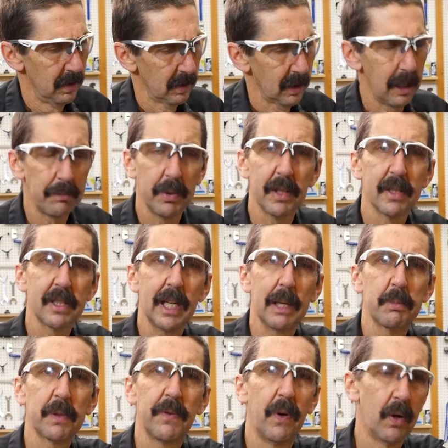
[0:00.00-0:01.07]
couple of
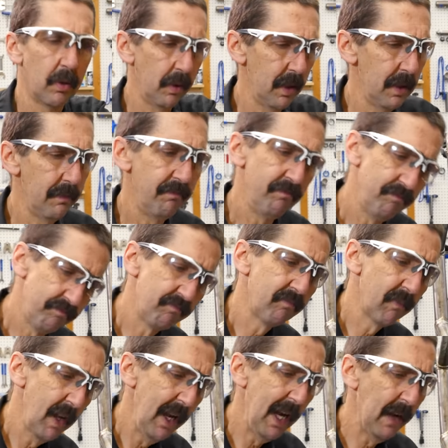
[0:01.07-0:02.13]
steps forward,
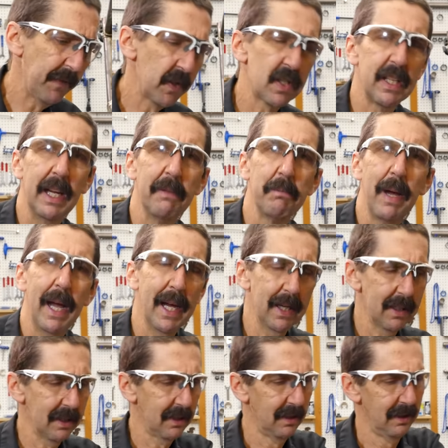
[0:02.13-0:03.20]
half a step back.